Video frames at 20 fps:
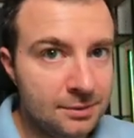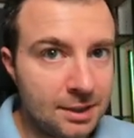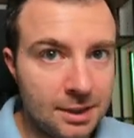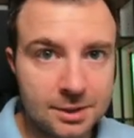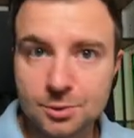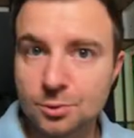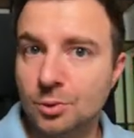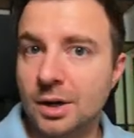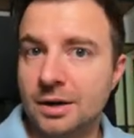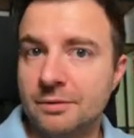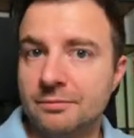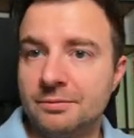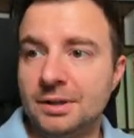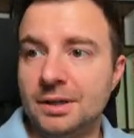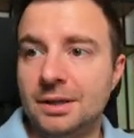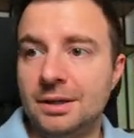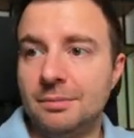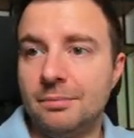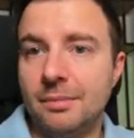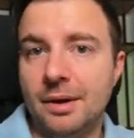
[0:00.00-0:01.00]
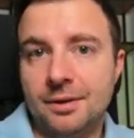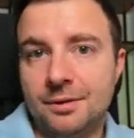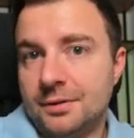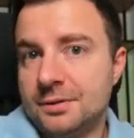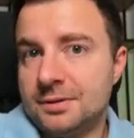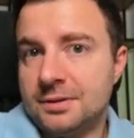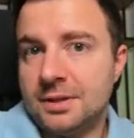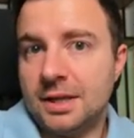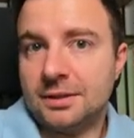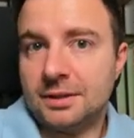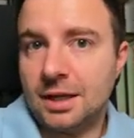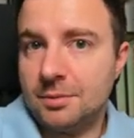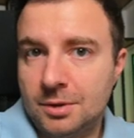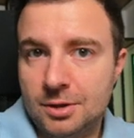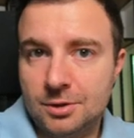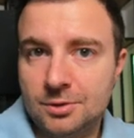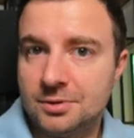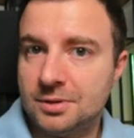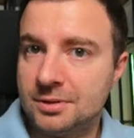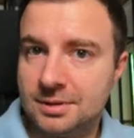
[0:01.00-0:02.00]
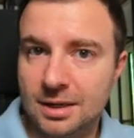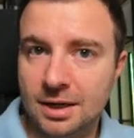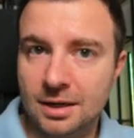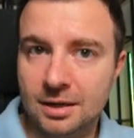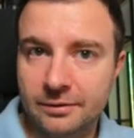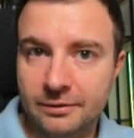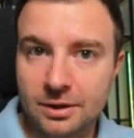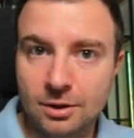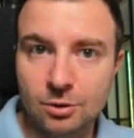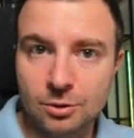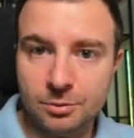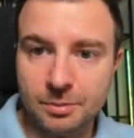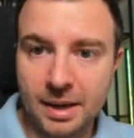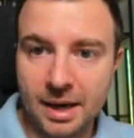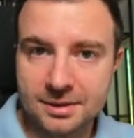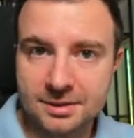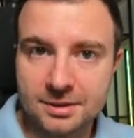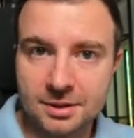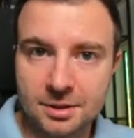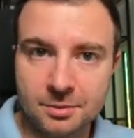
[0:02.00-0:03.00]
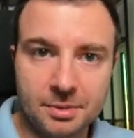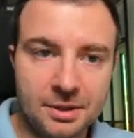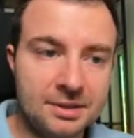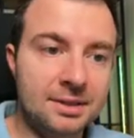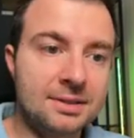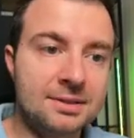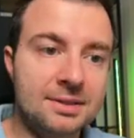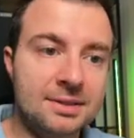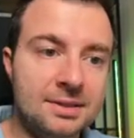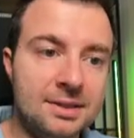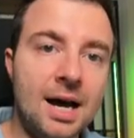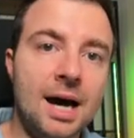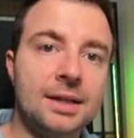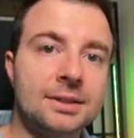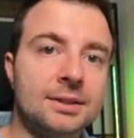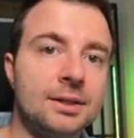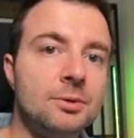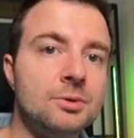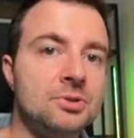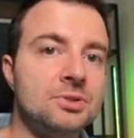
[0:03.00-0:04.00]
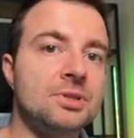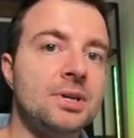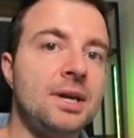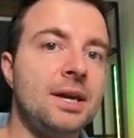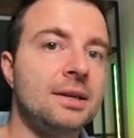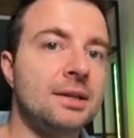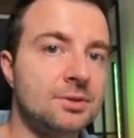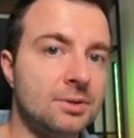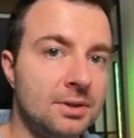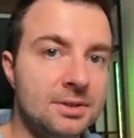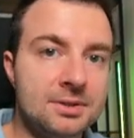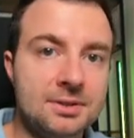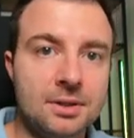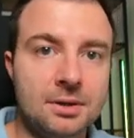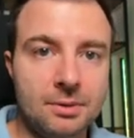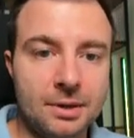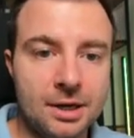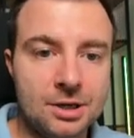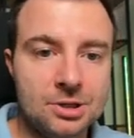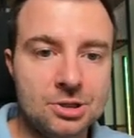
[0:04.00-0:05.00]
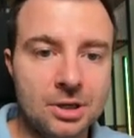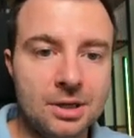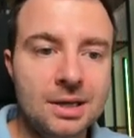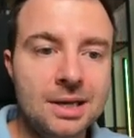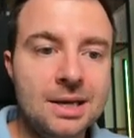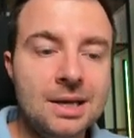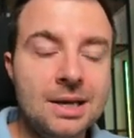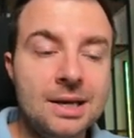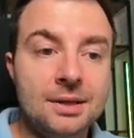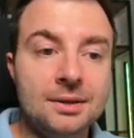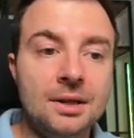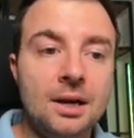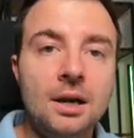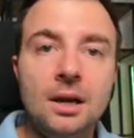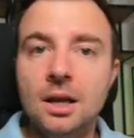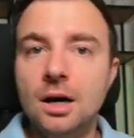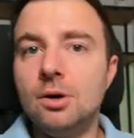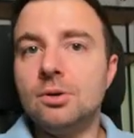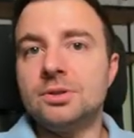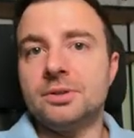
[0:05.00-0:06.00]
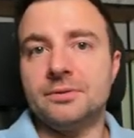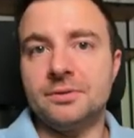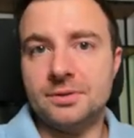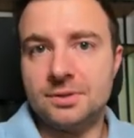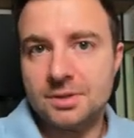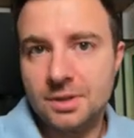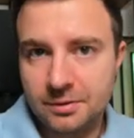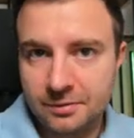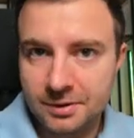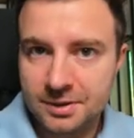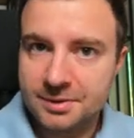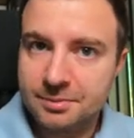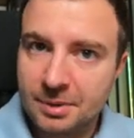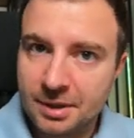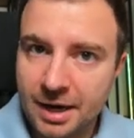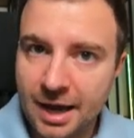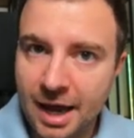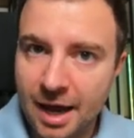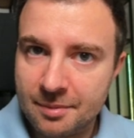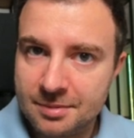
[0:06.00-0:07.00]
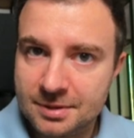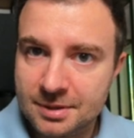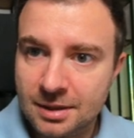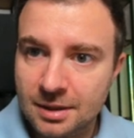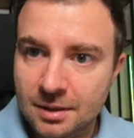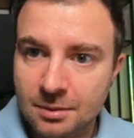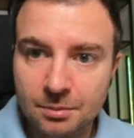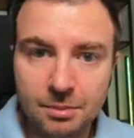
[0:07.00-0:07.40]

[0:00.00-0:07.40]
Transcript: That's one of the methods that be used inside of a load balancer, but this is not going to take into consideration the load of the servers, perhaps.